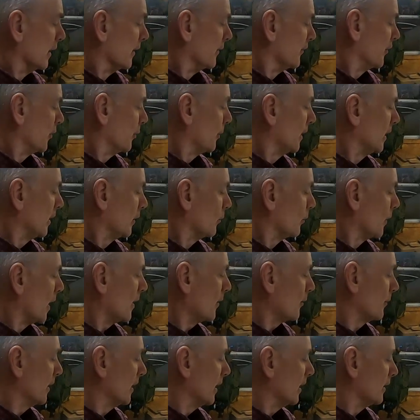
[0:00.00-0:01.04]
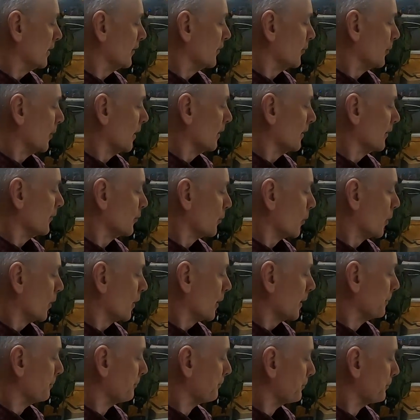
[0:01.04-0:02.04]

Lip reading: so we can recreate as well as work.